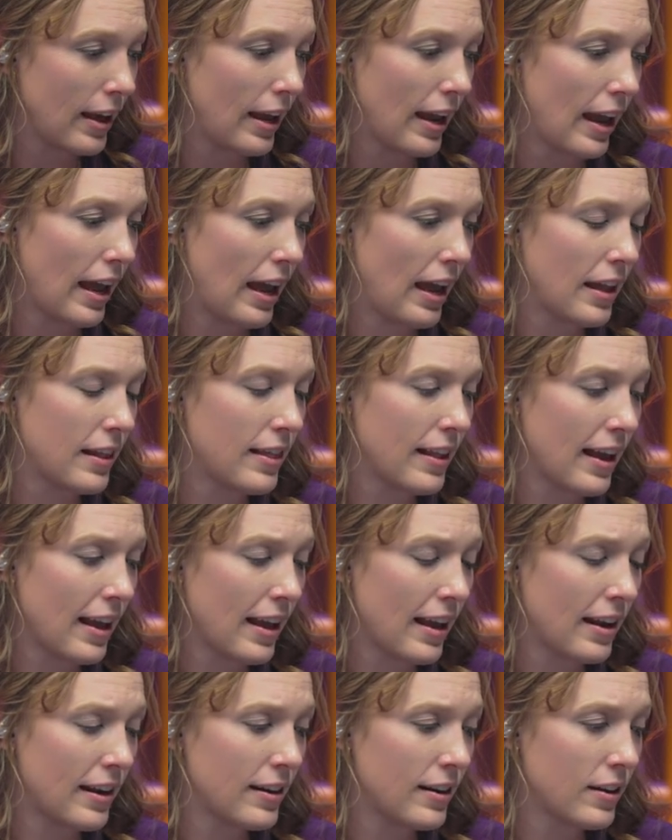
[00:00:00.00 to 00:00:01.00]
And
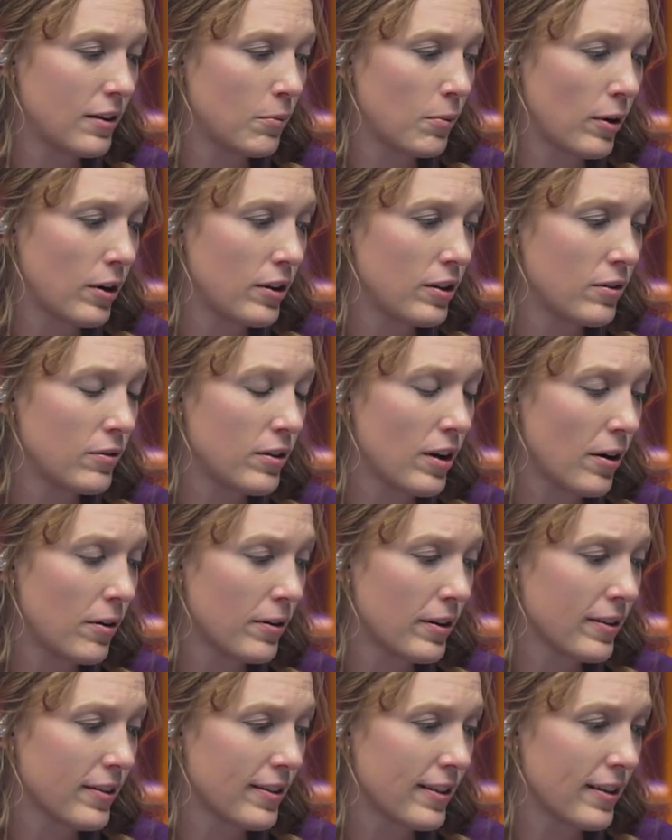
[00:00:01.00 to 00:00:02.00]
then what you
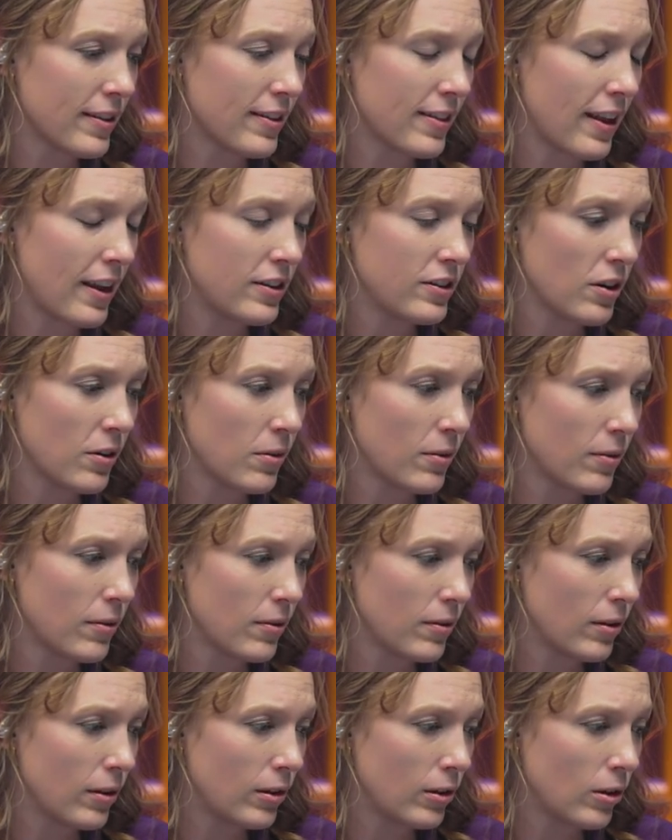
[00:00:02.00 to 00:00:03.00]
noticed is they don't
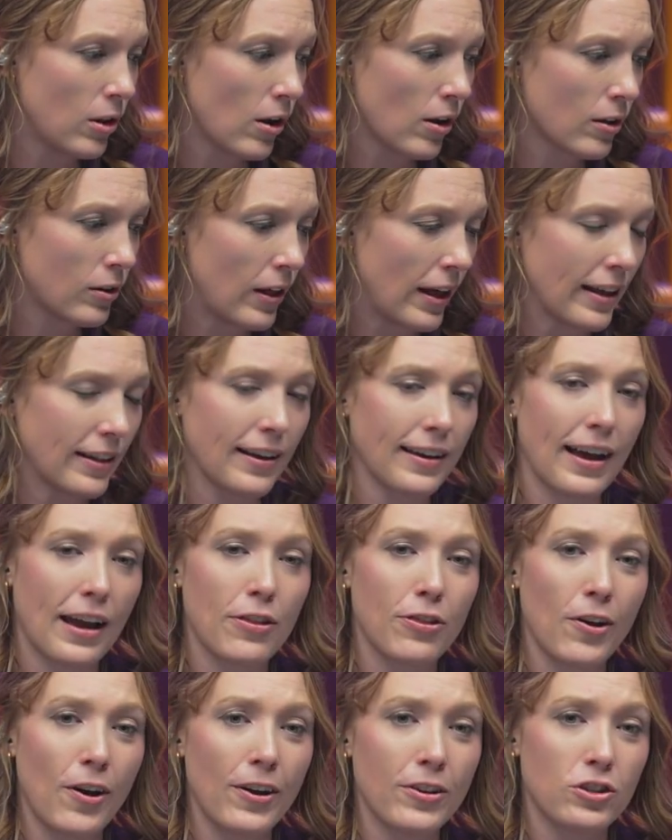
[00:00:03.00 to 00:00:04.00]
look like I
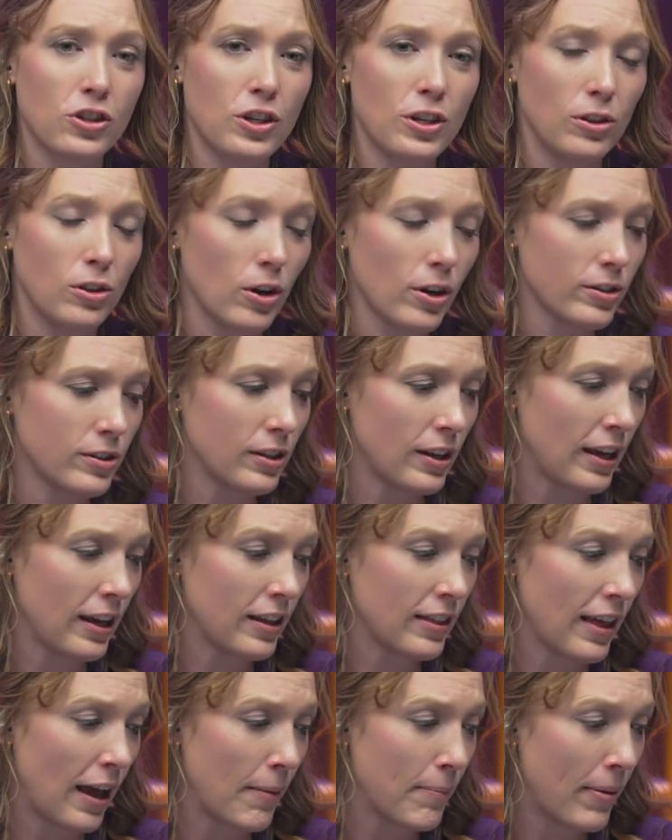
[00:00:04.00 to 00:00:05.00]
thought she looked like
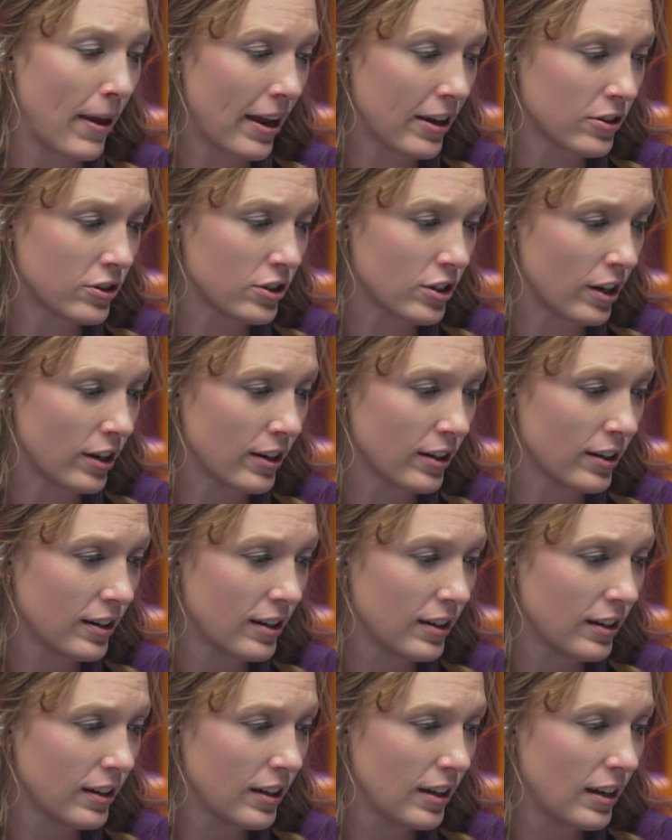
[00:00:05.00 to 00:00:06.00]
that picture.
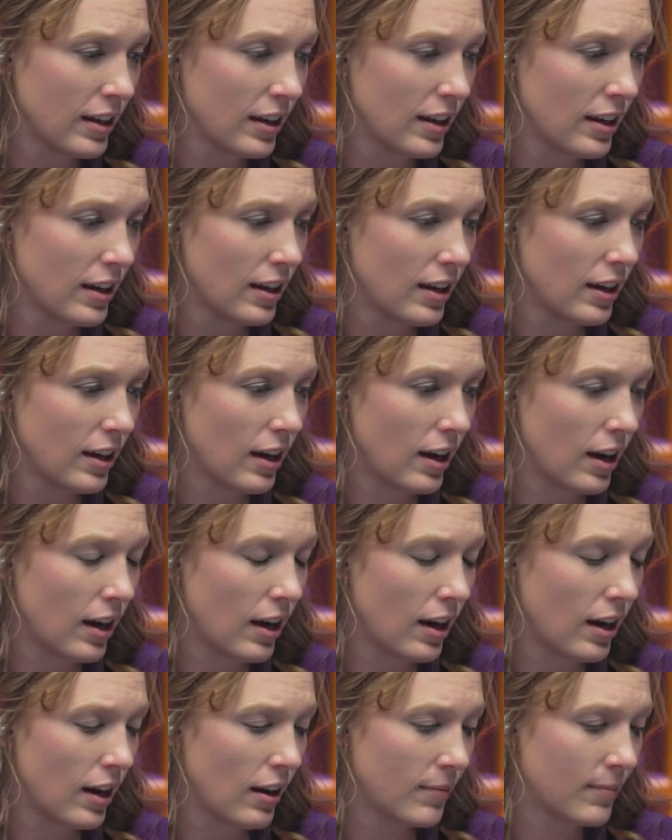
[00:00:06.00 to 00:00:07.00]

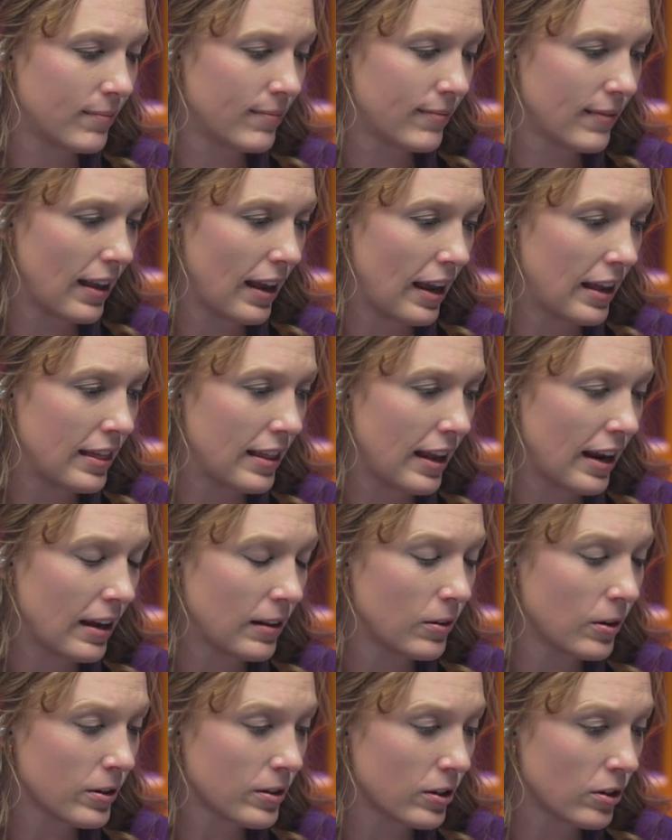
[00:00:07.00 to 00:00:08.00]
And then I
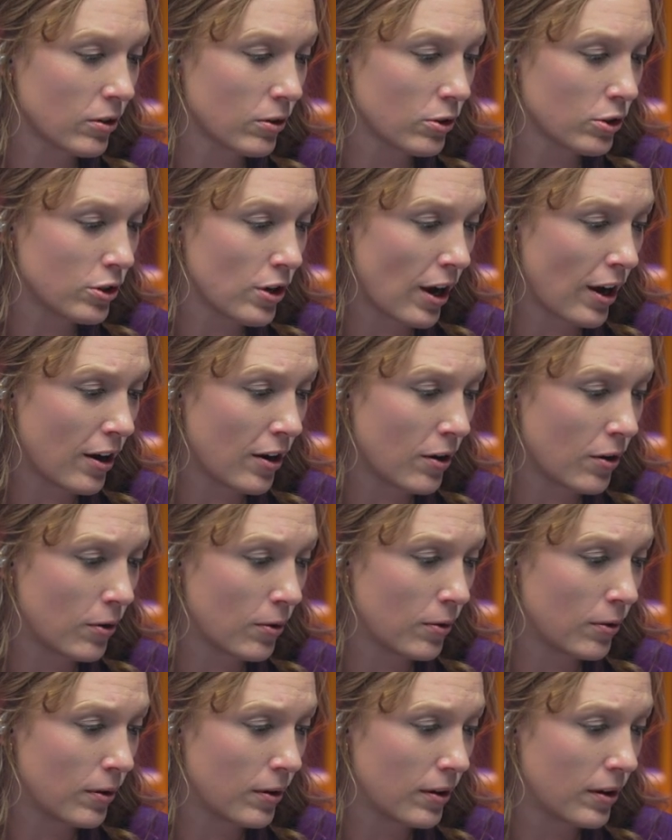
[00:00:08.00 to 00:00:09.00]
looked at her show